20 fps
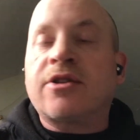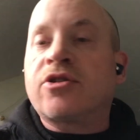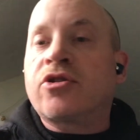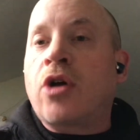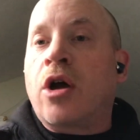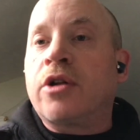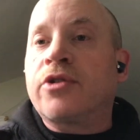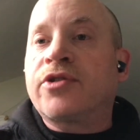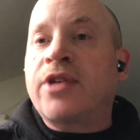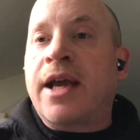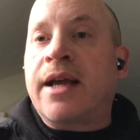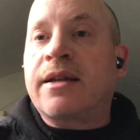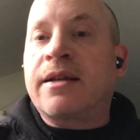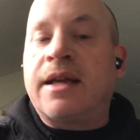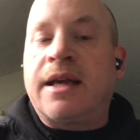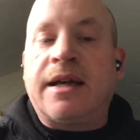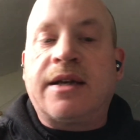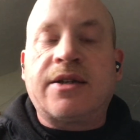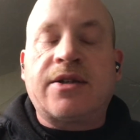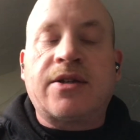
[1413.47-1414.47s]
salt
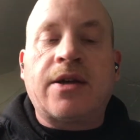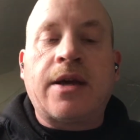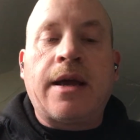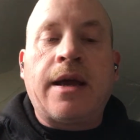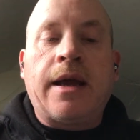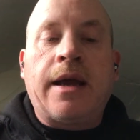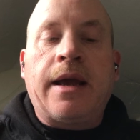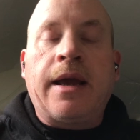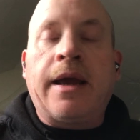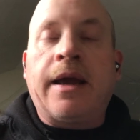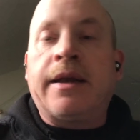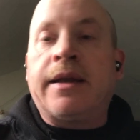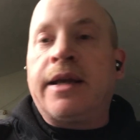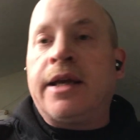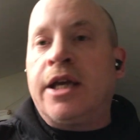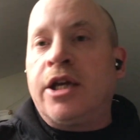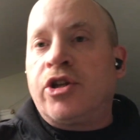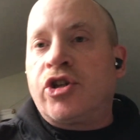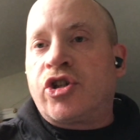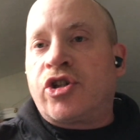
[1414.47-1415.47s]
techniques, and
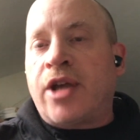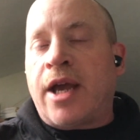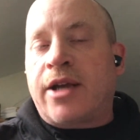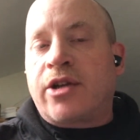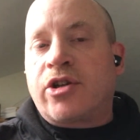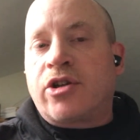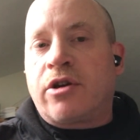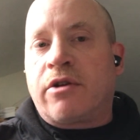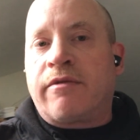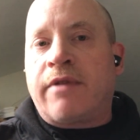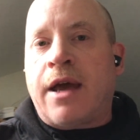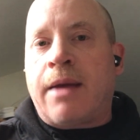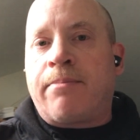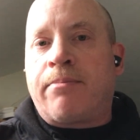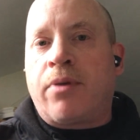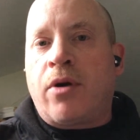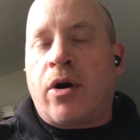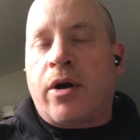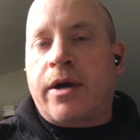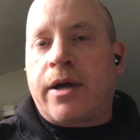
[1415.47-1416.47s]
each section of that
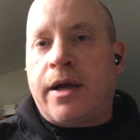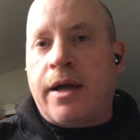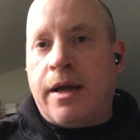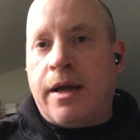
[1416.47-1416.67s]
book